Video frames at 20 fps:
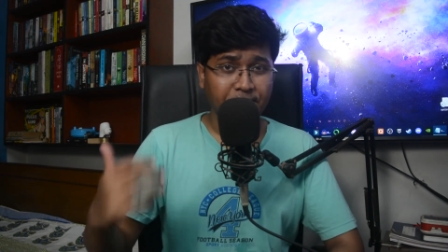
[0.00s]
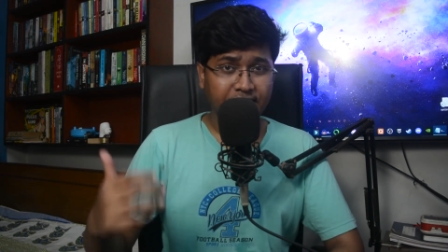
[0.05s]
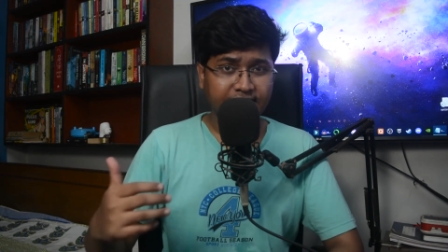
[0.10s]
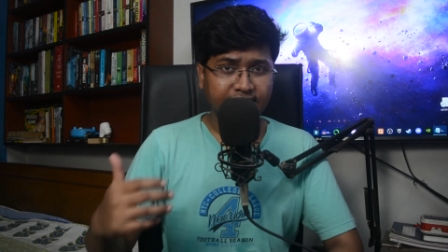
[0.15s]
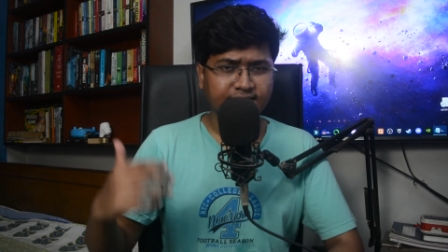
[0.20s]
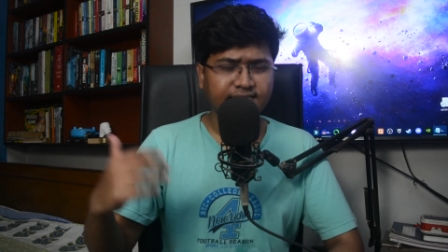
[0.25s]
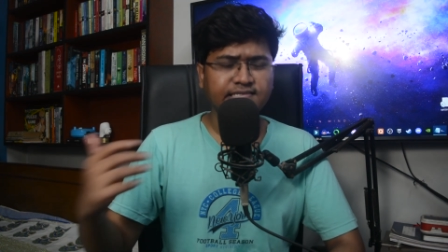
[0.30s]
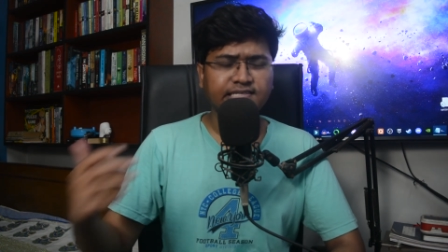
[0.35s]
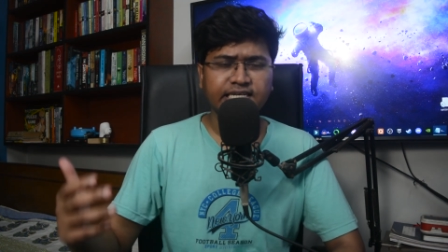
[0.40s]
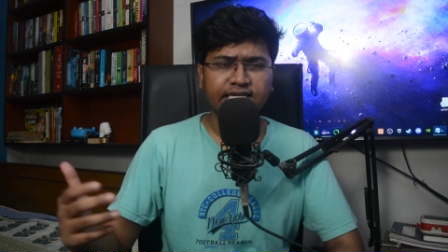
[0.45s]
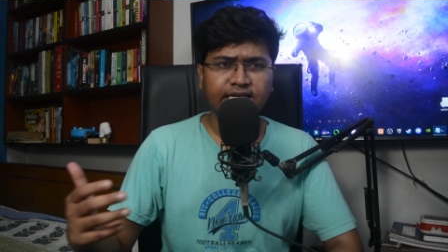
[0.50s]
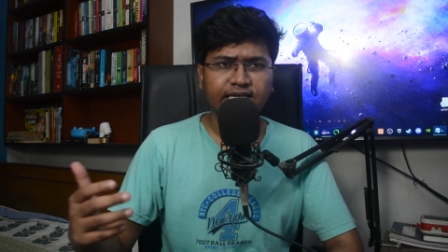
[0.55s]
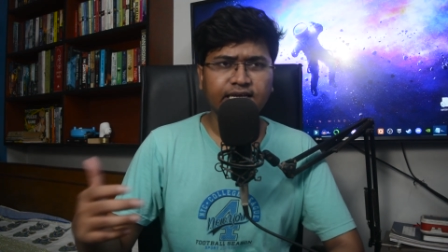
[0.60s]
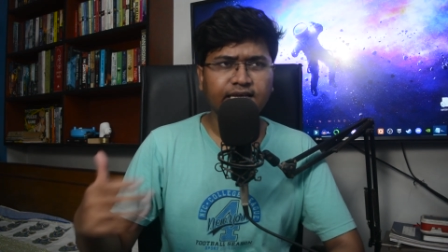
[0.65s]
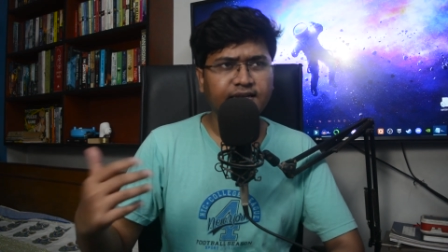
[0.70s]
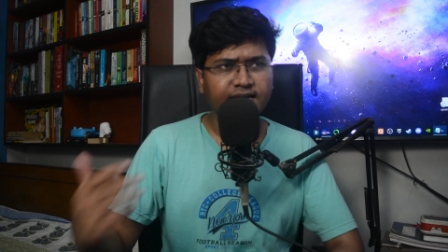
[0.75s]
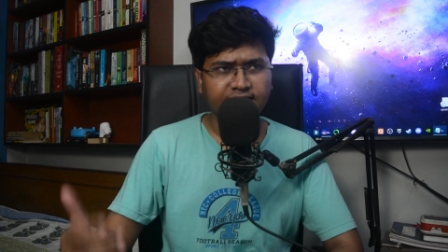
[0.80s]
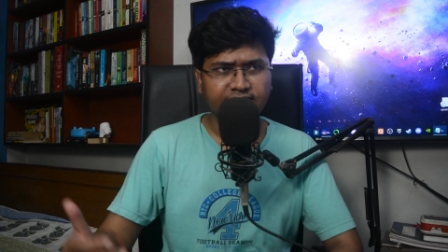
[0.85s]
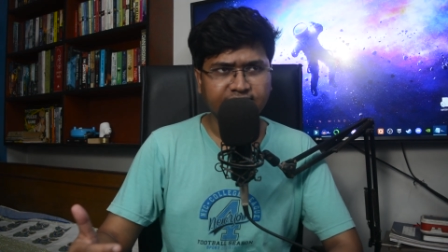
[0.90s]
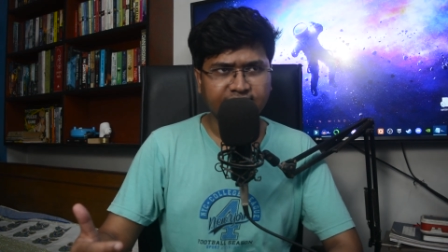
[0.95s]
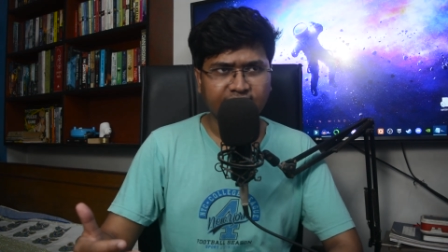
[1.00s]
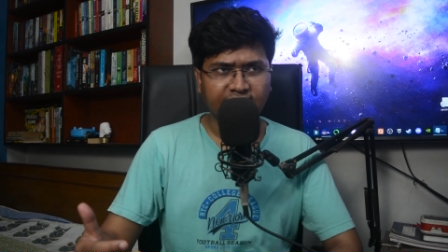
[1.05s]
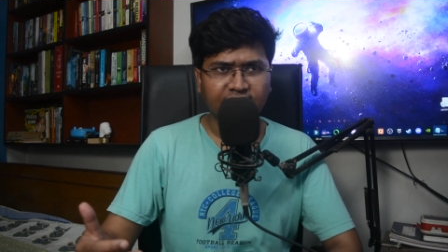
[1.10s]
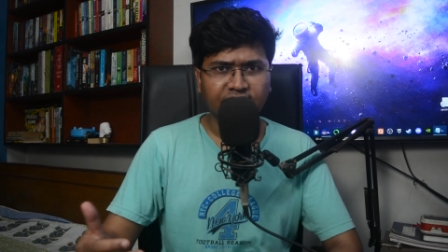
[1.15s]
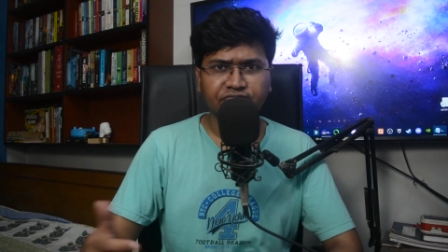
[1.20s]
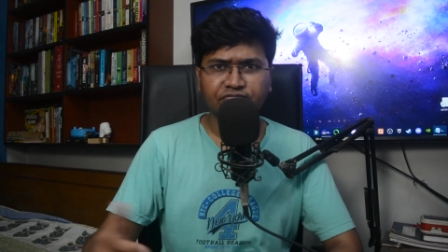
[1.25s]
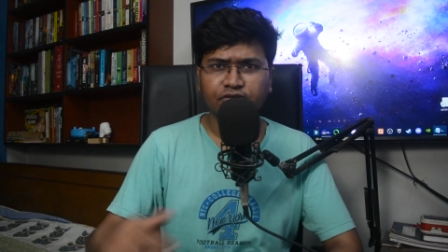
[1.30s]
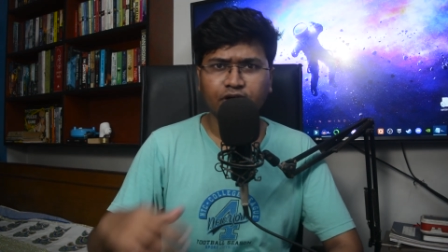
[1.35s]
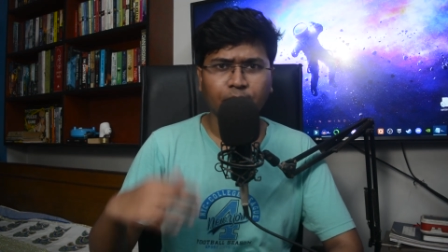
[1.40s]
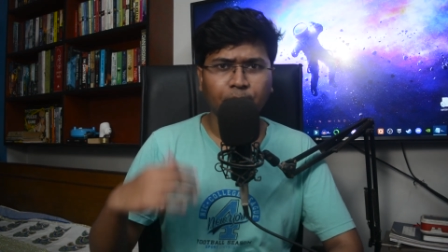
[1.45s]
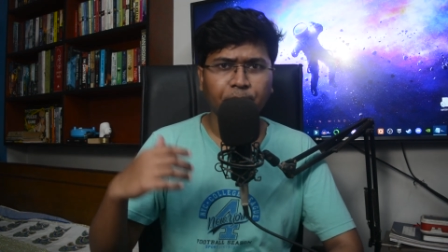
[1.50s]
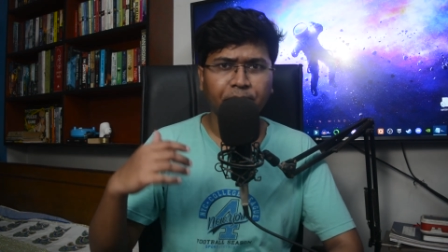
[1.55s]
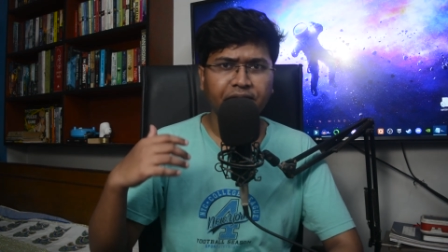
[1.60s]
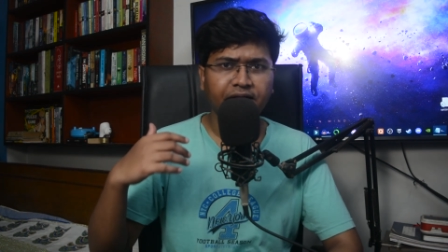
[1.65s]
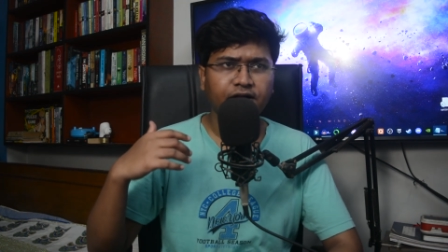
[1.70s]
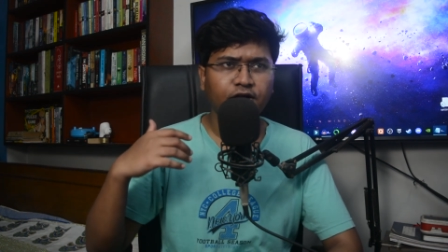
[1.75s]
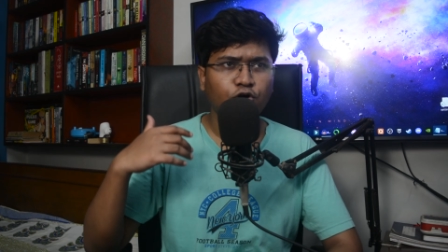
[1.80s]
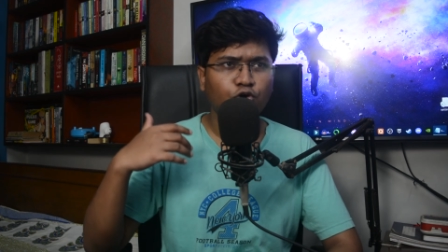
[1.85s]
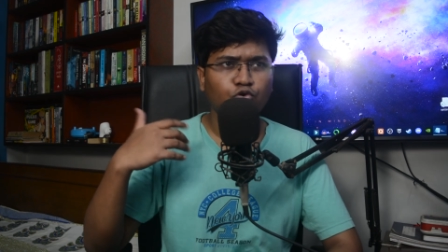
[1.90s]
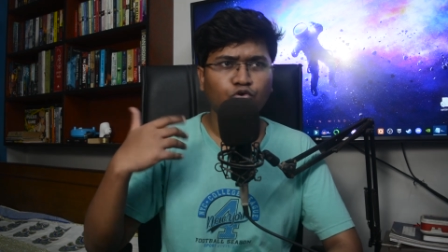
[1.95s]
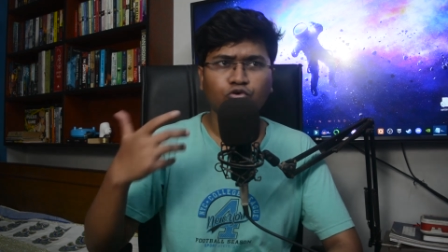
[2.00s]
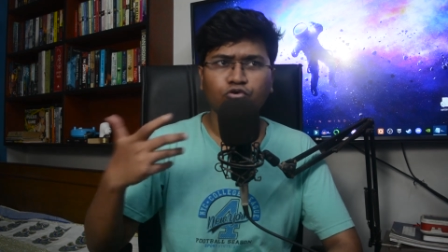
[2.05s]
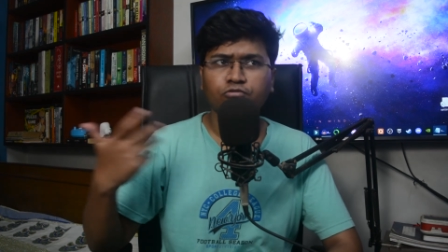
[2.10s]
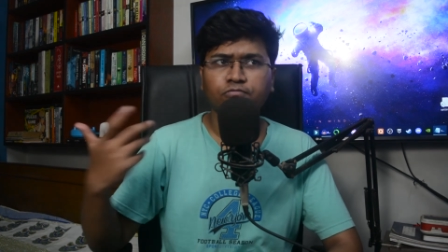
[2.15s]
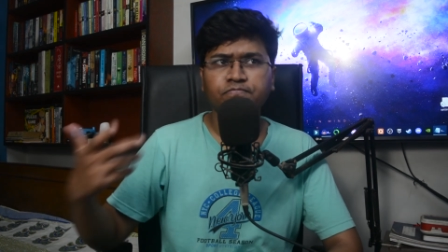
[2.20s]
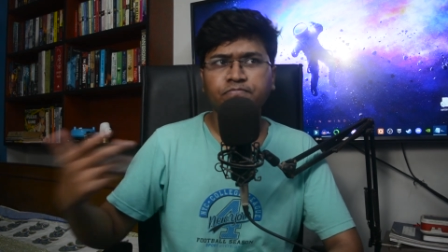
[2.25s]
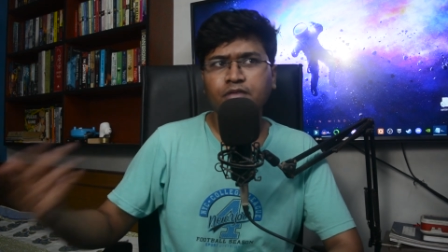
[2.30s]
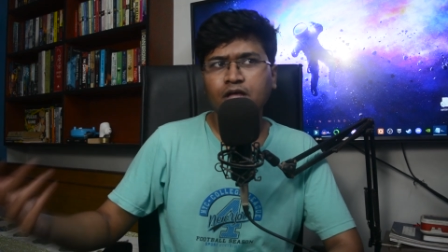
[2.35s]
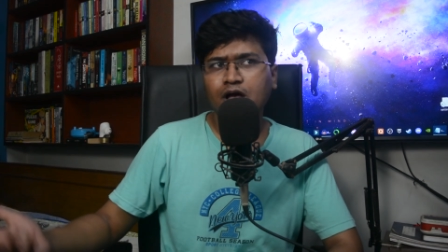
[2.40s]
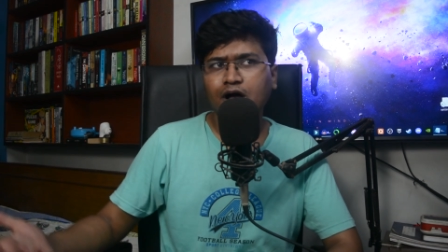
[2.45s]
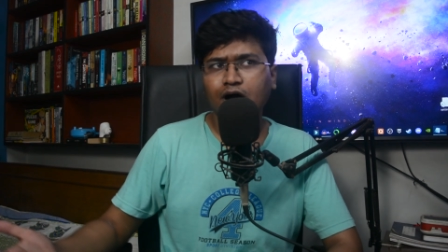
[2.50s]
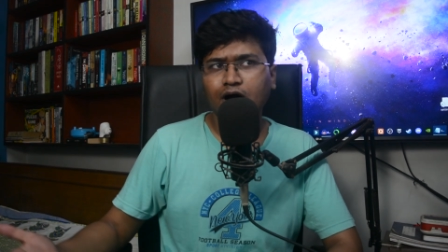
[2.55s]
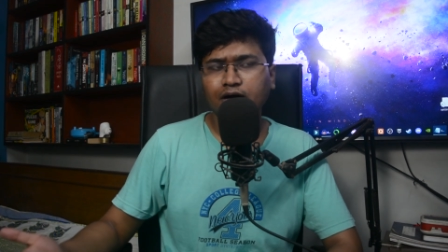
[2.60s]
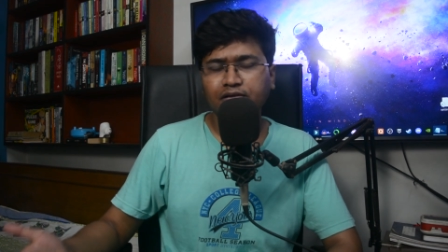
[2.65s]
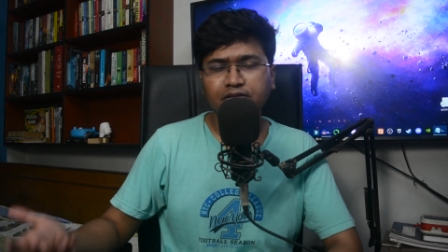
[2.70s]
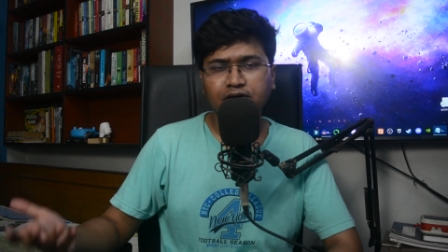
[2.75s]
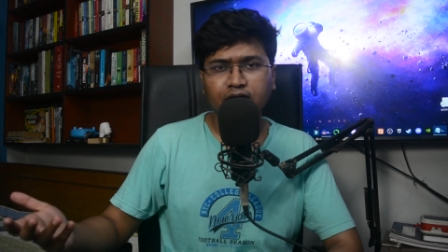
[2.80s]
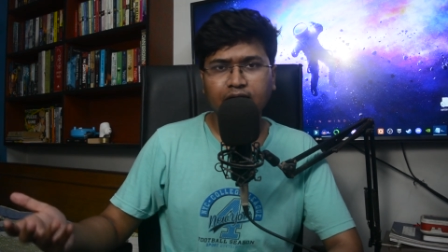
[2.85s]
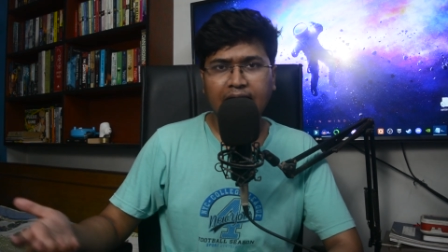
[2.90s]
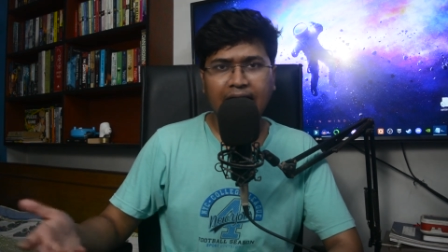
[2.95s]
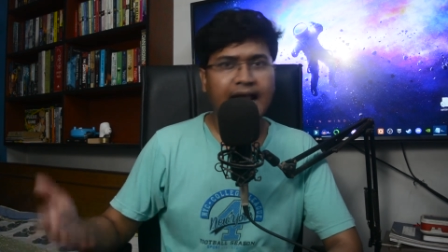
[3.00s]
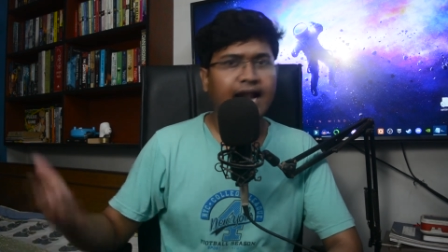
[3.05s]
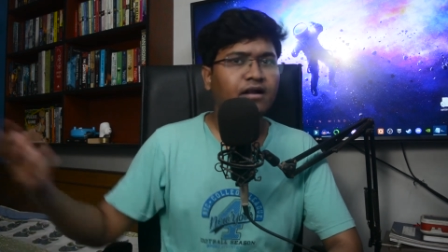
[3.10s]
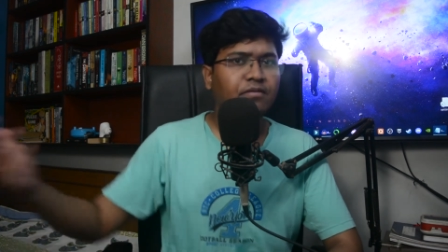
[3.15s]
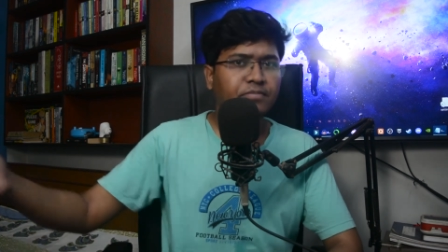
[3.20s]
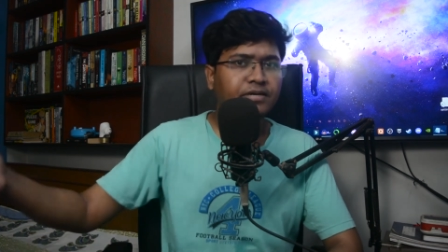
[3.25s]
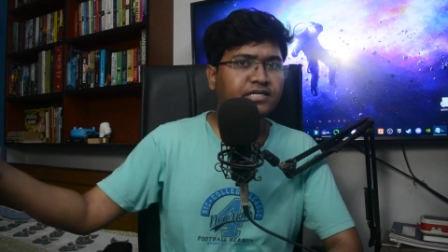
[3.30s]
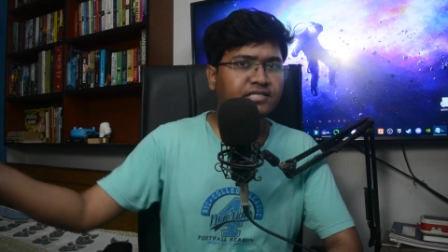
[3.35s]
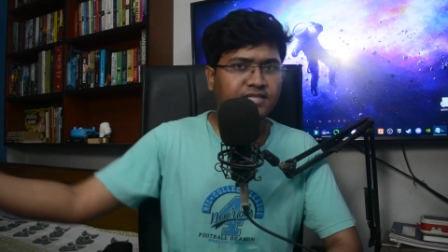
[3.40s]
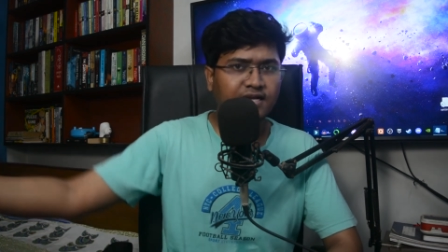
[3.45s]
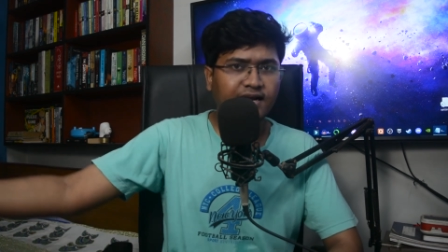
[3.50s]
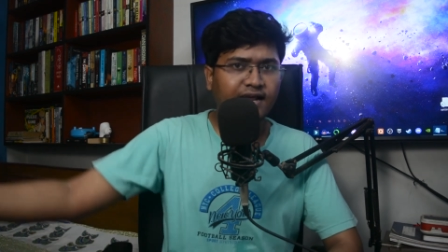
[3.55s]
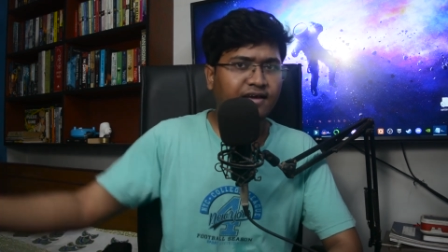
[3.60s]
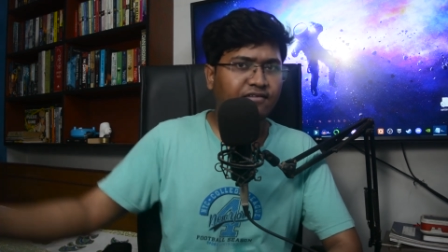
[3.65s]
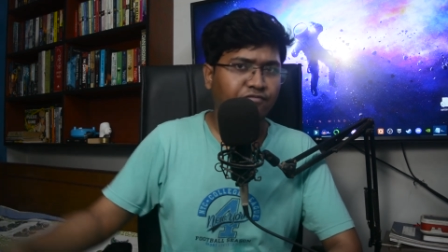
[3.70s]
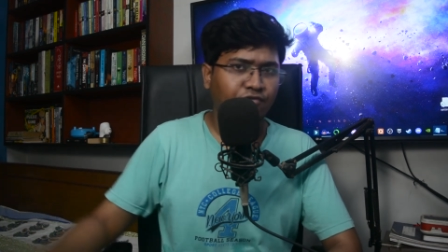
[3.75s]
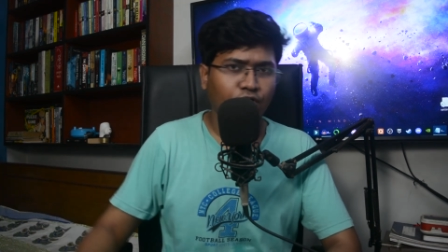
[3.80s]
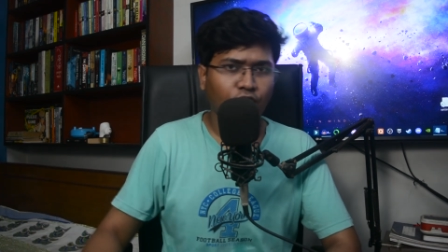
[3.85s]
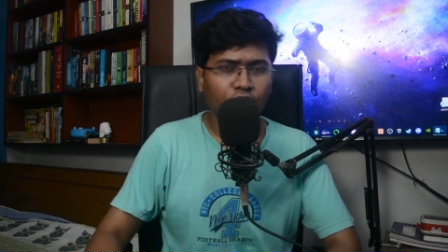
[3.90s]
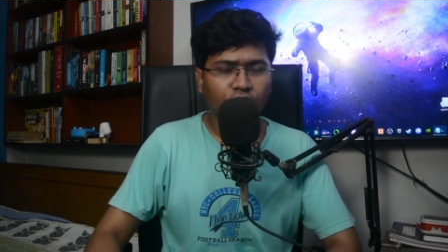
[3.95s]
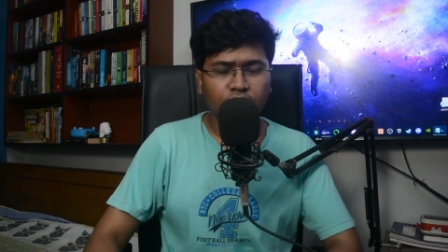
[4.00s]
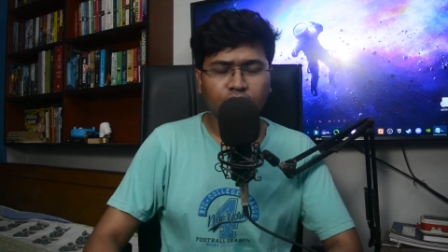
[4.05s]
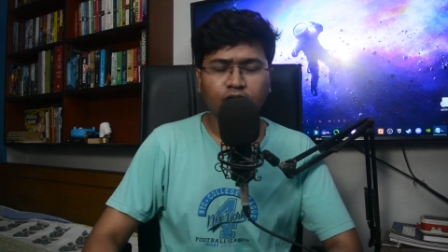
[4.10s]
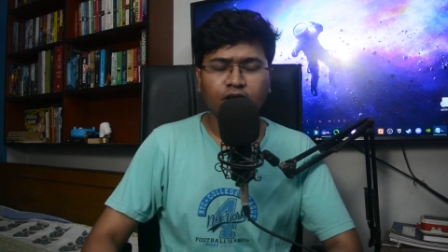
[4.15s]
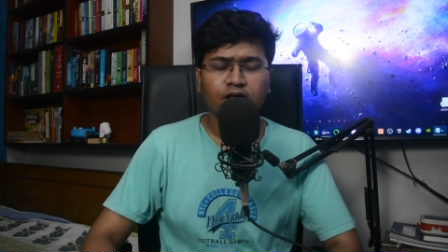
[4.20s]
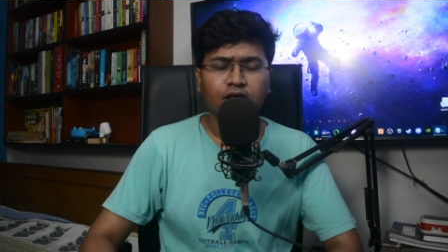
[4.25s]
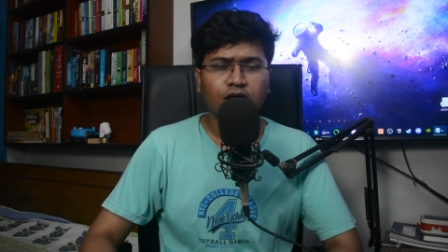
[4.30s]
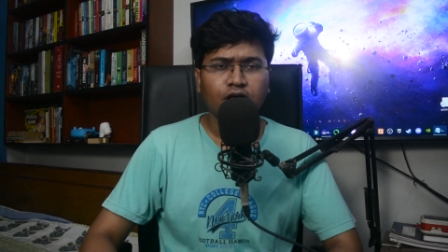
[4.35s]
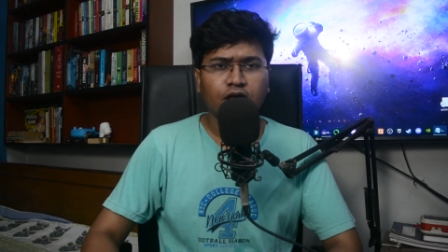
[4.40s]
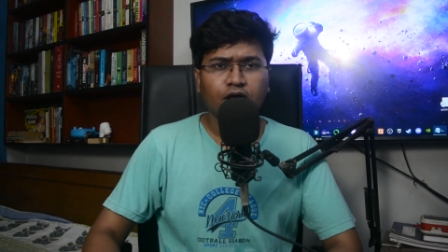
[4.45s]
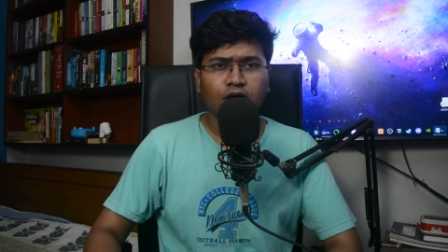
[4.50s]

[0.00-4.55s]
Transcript: big city in itself compared to other admits that I've got.